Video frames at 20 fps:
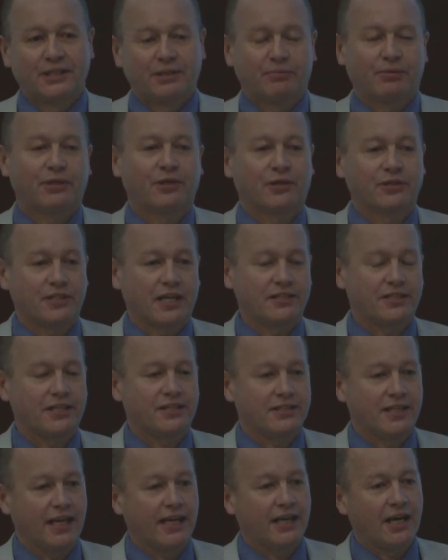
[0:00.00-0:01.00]
because as he
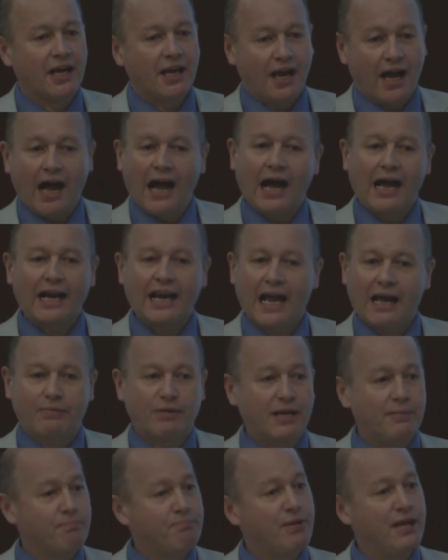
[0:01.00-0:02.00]
said, I am
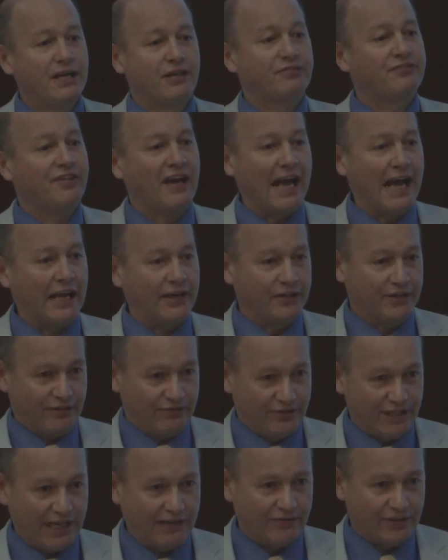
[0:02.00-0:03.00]
a big fan
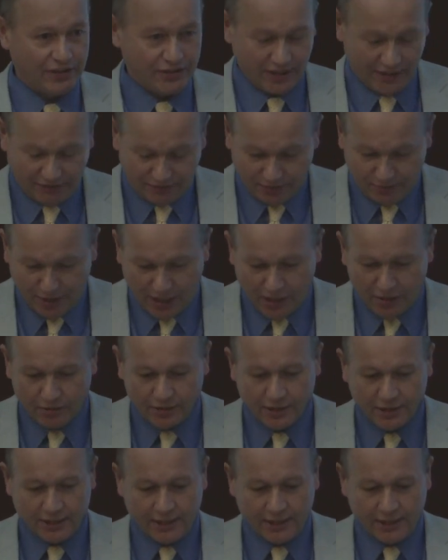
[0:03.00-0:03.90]
of David's. And if you know